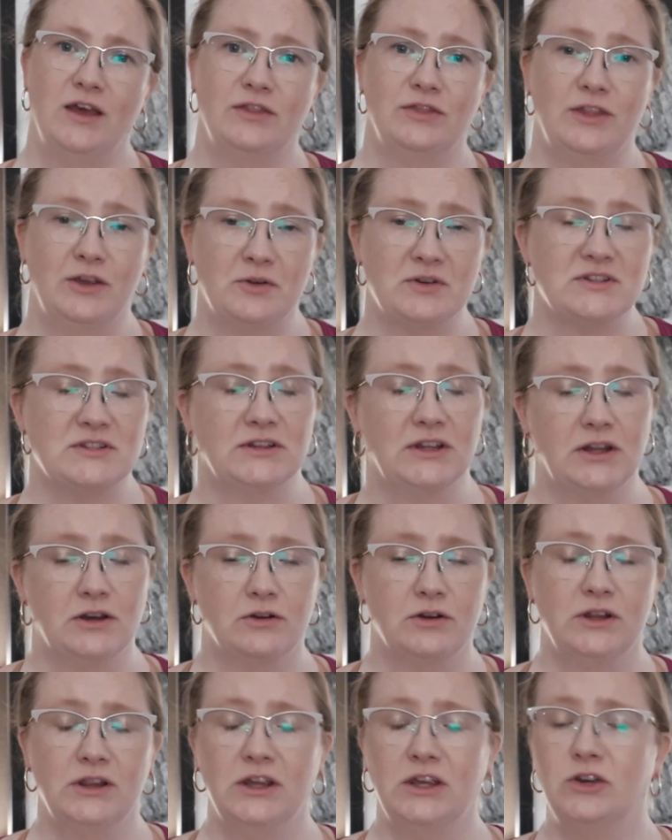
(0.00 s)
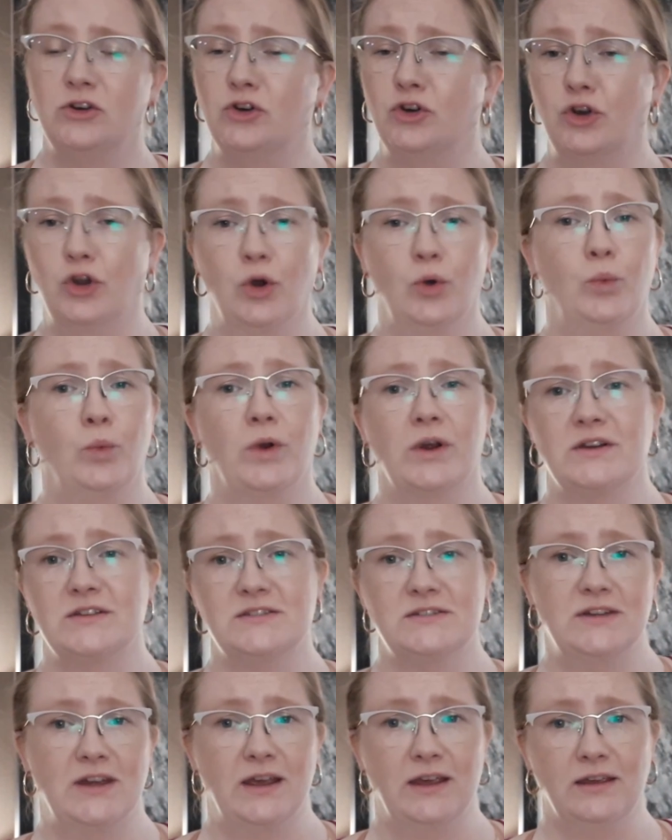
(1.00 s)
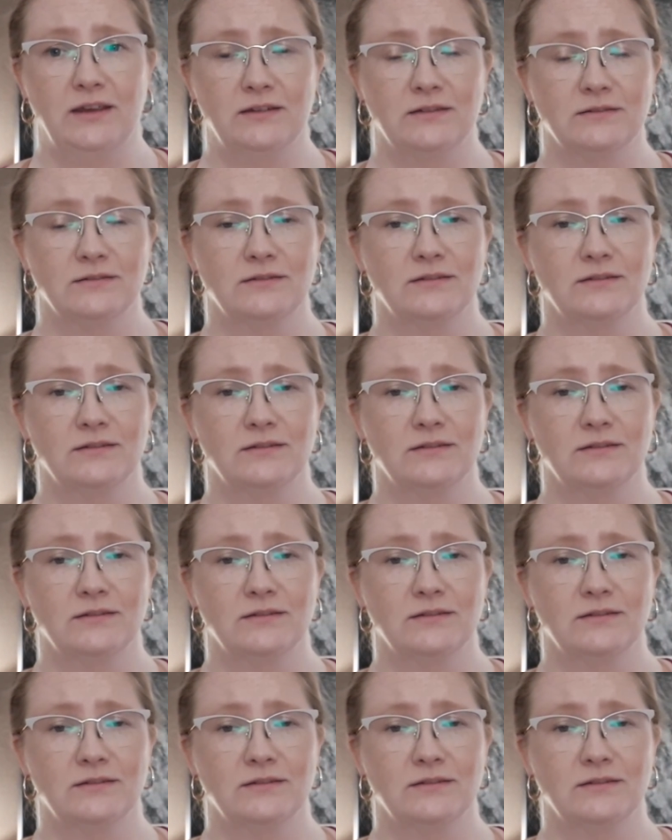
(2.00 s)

there is literally no worse day